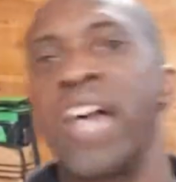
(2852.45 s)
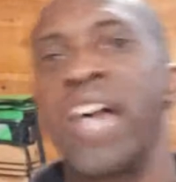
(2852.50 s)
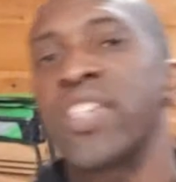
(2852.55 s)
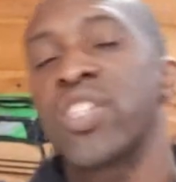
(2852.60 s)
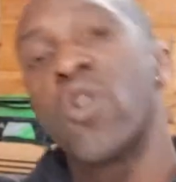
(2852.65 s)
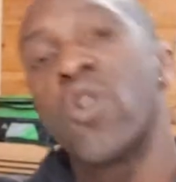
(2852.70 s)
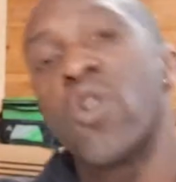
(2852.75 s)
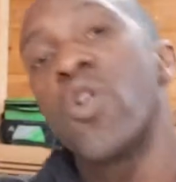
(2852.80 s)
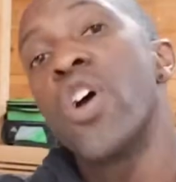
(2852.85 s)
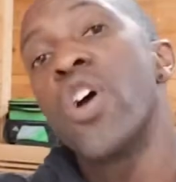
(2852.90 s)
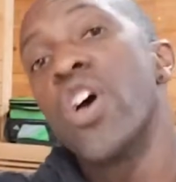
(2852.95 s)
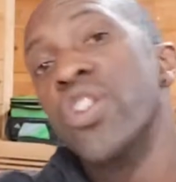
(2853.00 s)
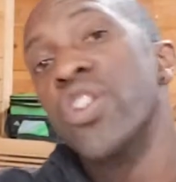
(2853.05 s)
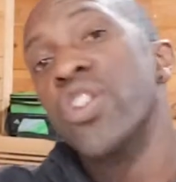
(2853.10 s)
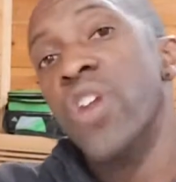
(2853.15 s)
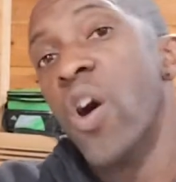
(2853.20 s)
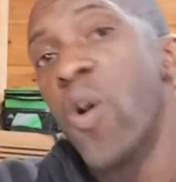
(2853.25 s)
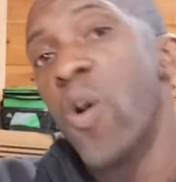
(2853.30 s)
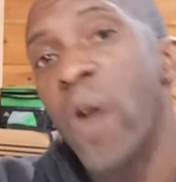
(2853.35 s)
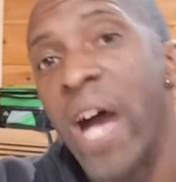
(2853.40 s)
So
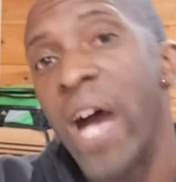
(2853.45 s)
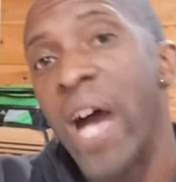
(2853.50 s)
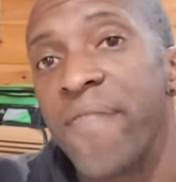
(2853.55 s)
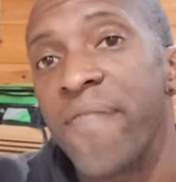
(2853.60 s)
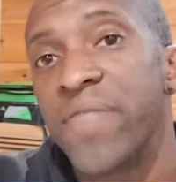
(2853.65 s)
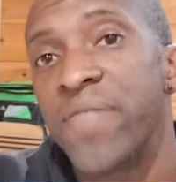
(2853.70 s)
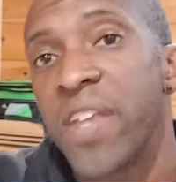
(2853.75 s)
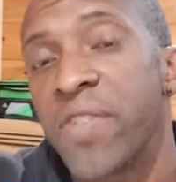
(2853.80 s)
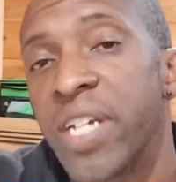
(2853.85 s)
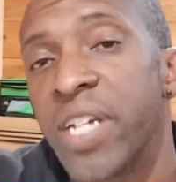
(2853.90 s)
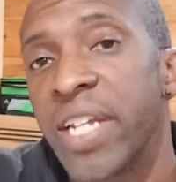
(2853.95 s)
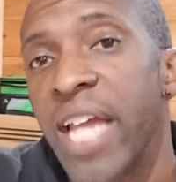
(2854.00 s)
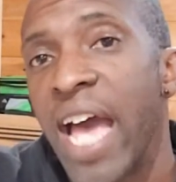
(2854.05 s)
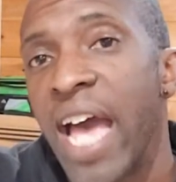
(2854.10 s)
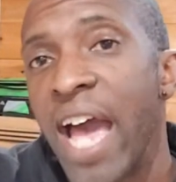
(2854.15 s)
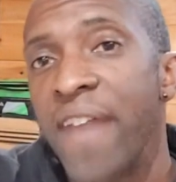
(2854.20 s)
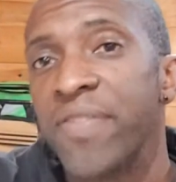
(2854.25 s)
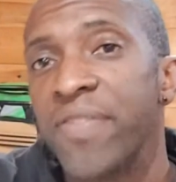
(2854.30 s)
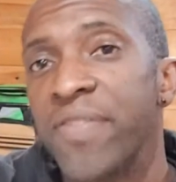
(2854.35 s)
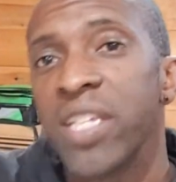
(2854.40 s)
no, I have never done that.
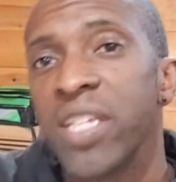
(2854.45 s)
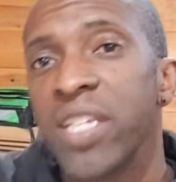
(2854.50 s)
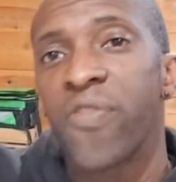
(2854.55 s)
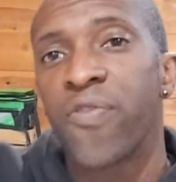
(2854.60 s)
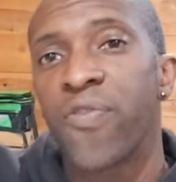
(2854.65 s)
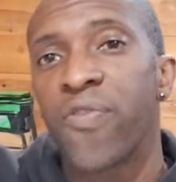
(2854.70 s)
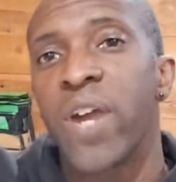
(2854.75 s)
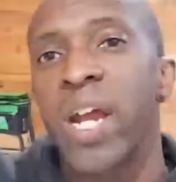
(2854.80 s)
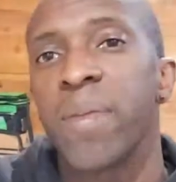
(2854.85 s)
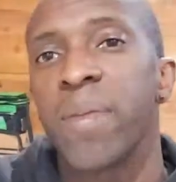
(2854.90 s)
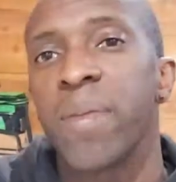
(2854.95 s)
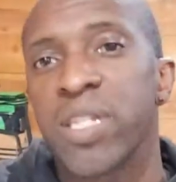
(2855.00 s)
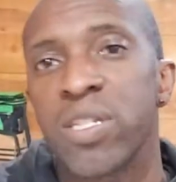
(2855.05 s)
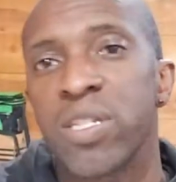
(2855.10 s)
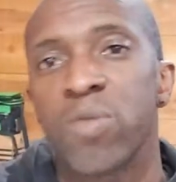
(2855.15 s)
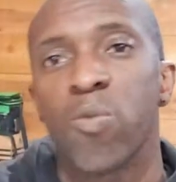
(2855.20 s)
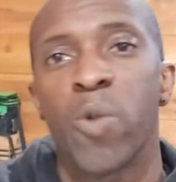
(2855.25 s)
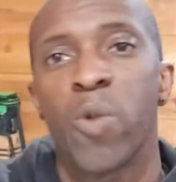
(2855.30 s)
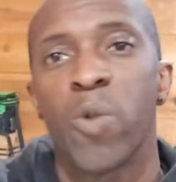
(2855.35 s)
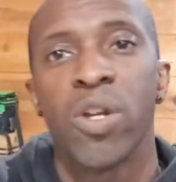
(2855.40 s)
I did the frameless
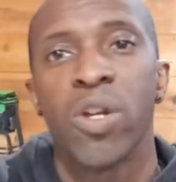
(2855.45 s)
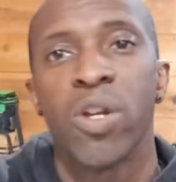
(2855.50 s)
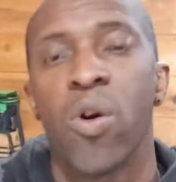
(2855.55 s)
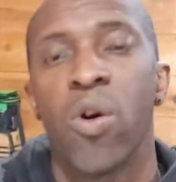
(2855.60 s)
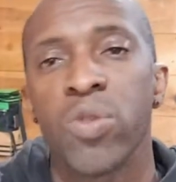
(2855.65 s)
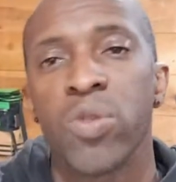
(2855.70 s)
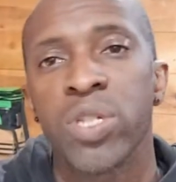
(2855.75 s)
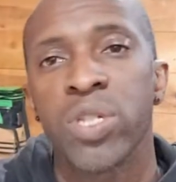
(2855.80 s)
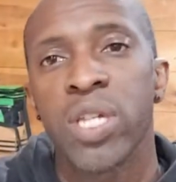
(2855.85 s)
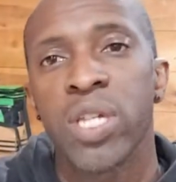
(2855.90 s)
windows.